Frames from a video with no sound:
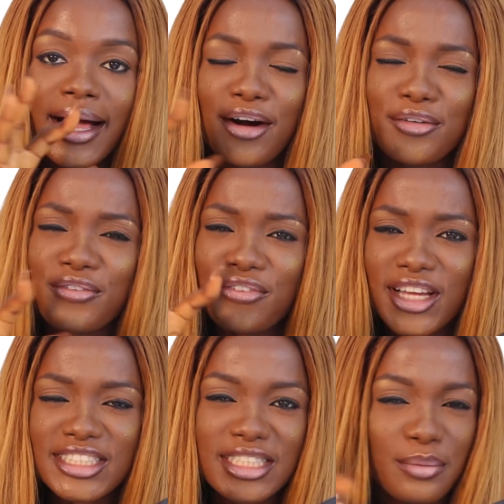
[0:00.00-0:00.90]
a
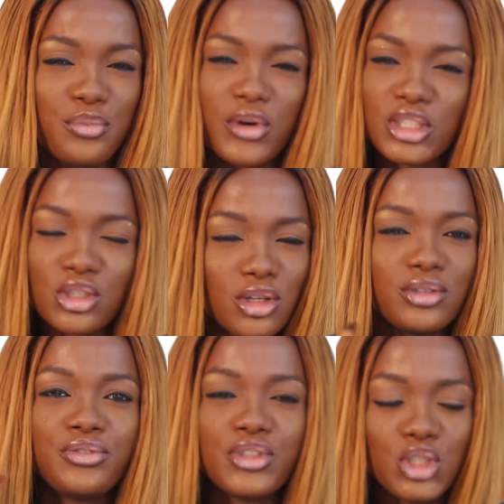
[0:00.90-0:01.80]
first
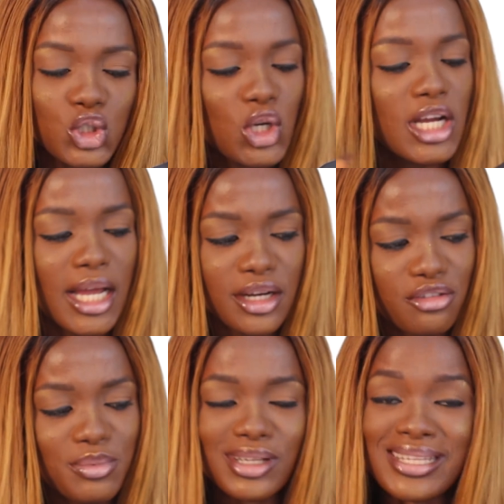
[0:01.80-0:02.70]
impression video kind
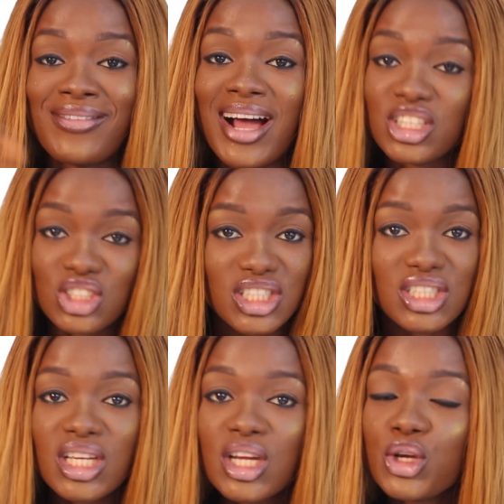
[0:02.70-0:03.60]
of, because I'm
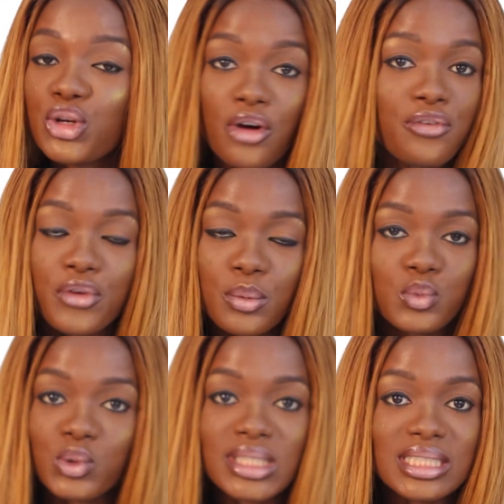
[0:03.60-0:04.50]
actually not
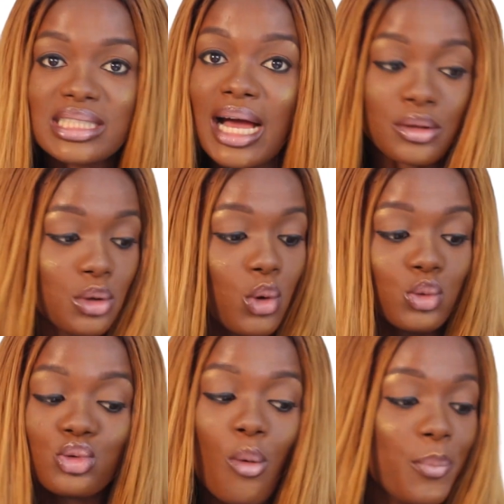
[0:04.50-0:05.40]
filmed with it at all,
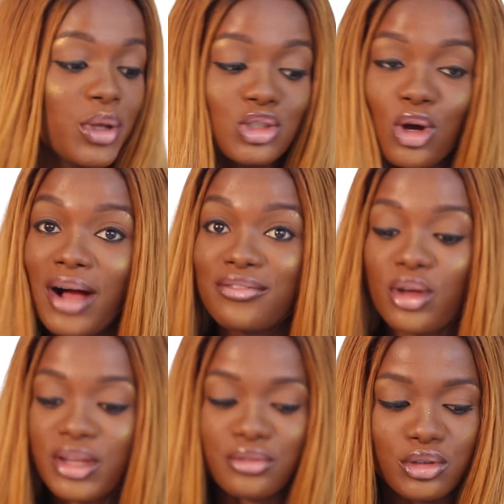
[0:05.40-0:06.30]
no picture, I've
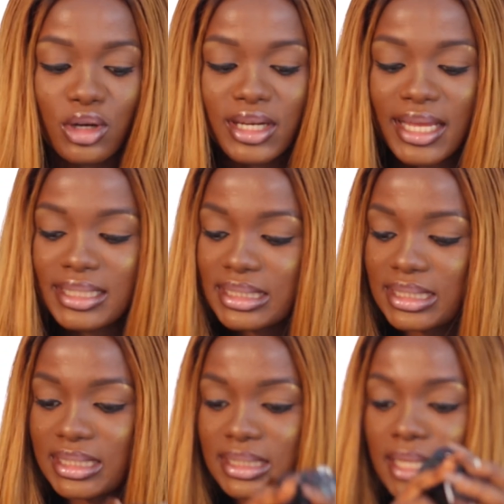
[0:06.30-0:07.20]
not even done any
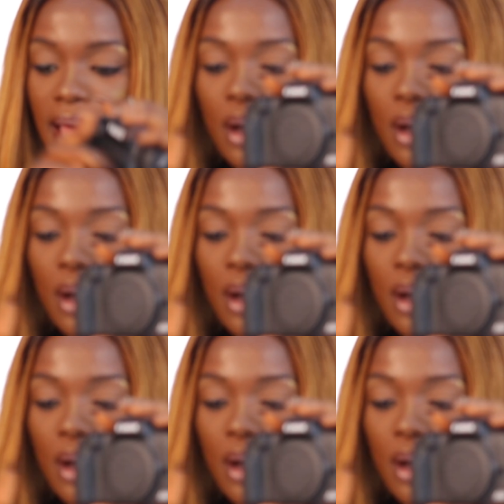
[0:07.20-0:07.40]
setting,